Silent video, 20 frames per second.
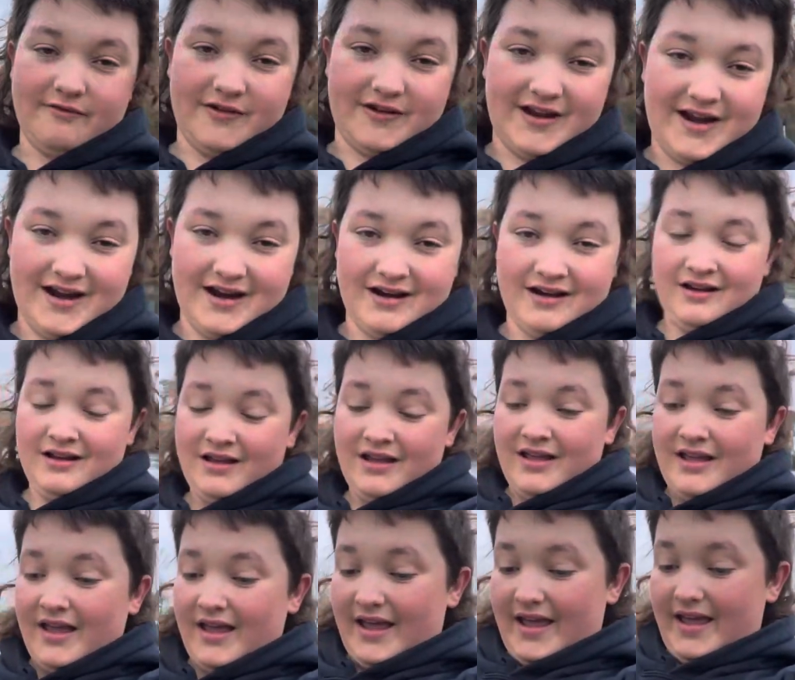there
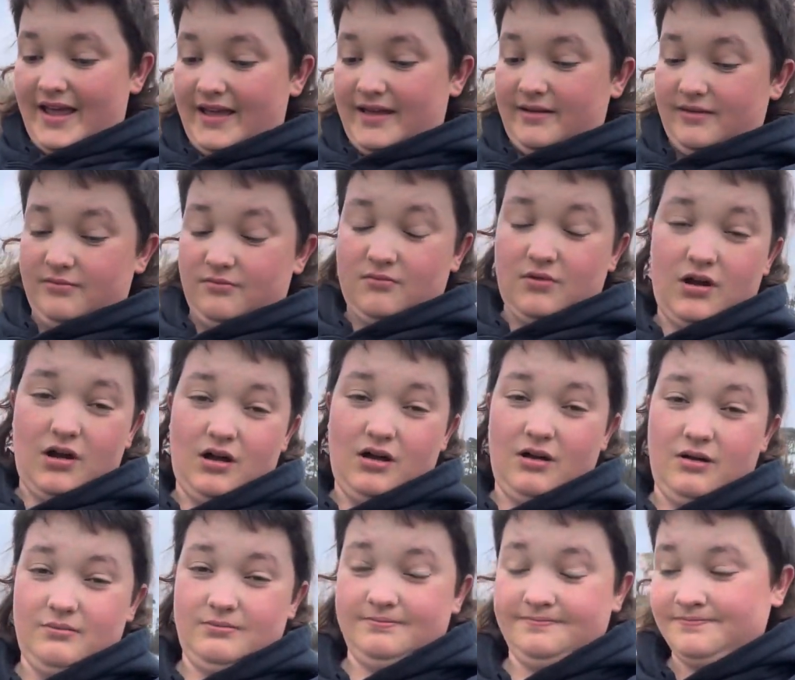and
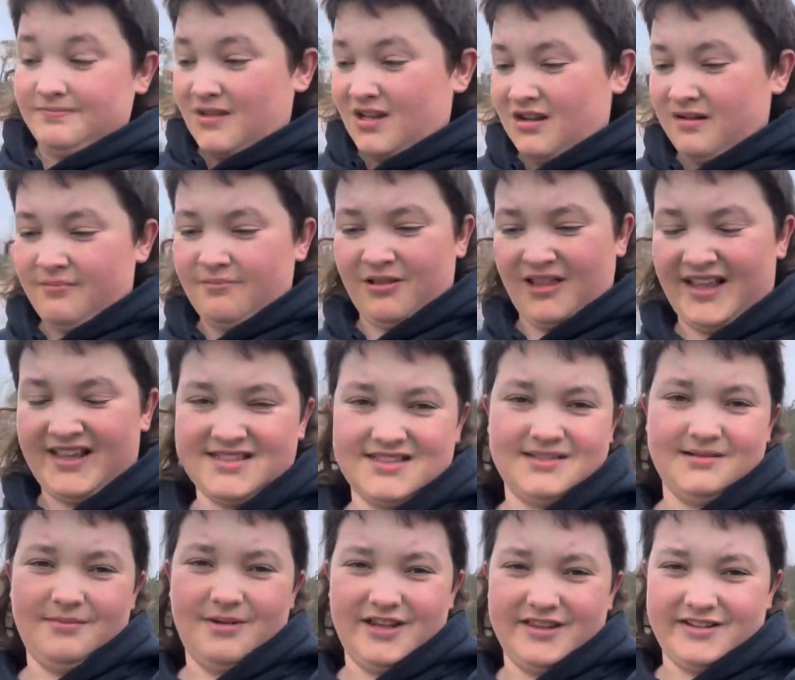plant
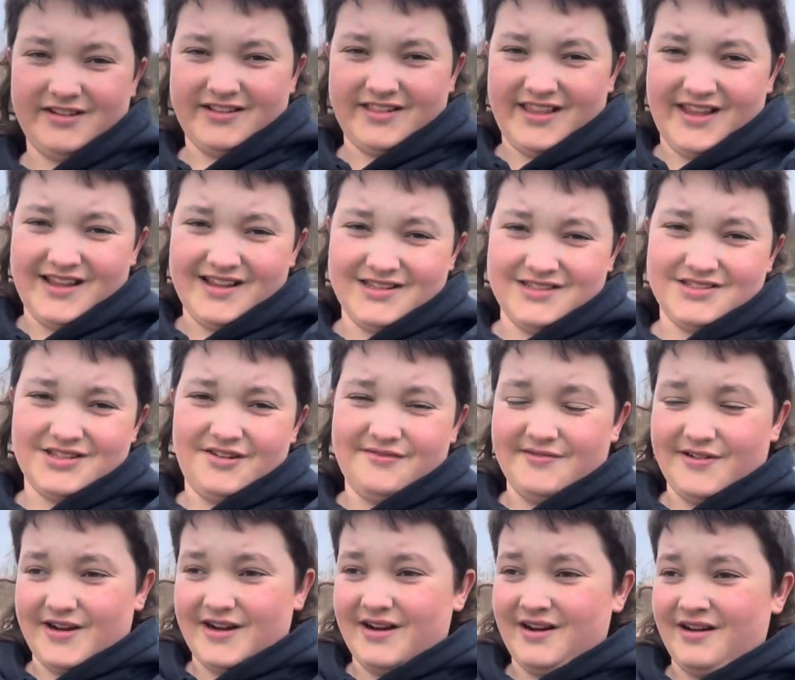some other things
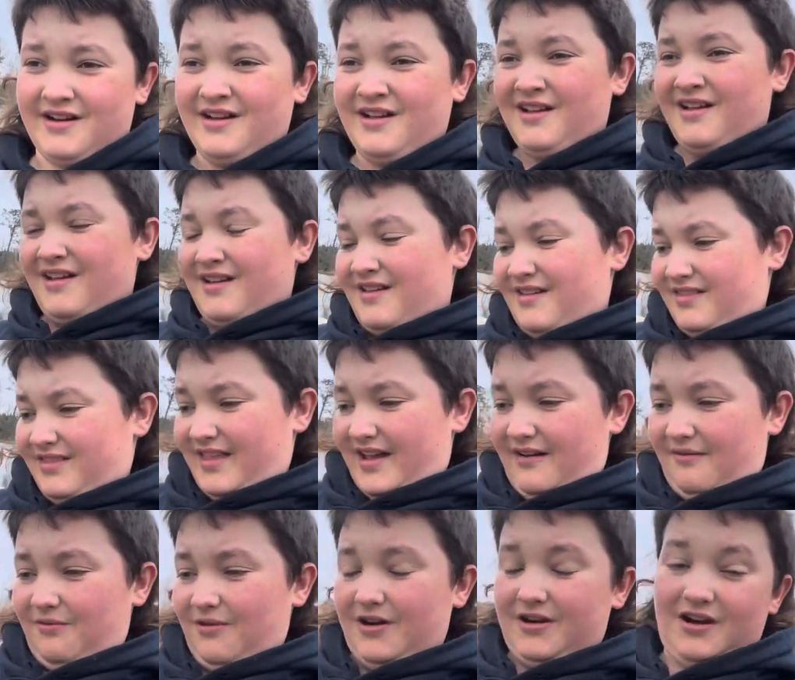over here
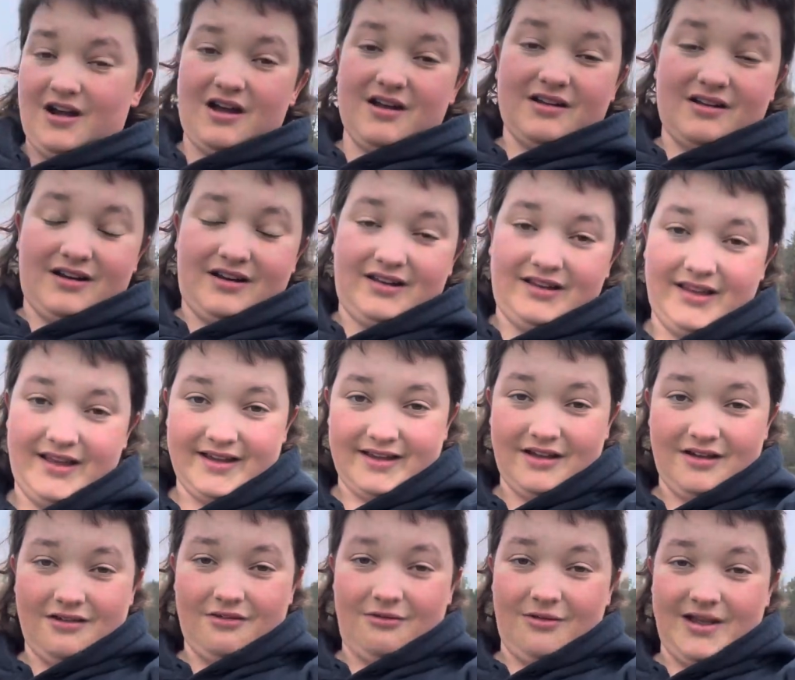that we're not going to let
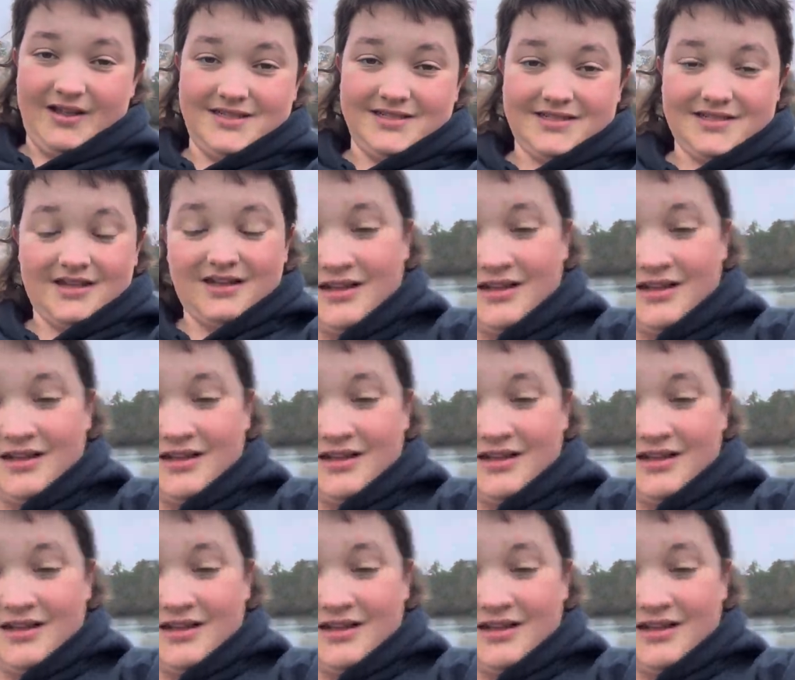go to waste.